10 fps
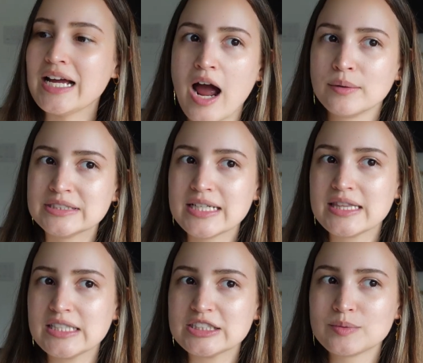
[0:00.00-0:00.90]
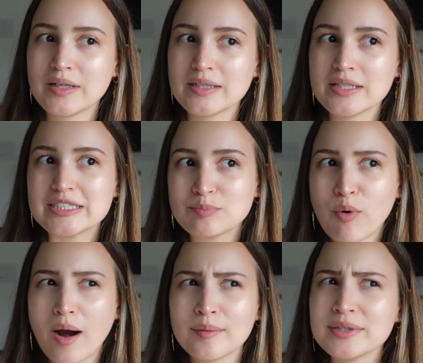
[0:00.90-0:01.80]
I would say this one is
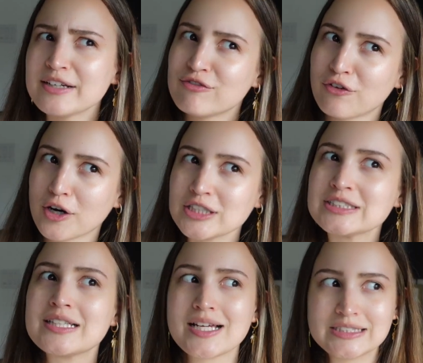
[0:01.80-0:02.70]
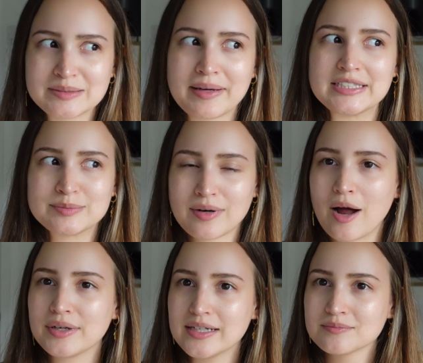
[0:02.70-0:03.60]
probably first, then space
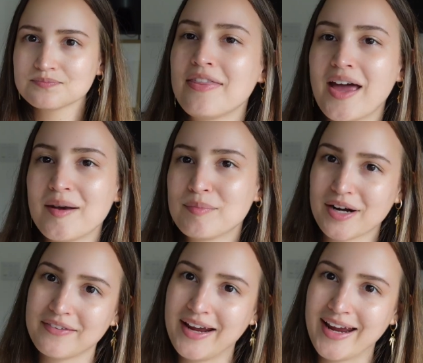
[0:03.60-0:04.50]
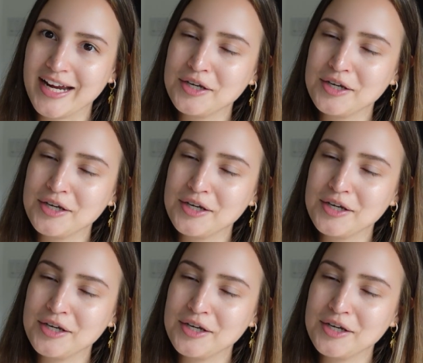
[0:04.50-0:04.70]
brownie, and then birthday cake.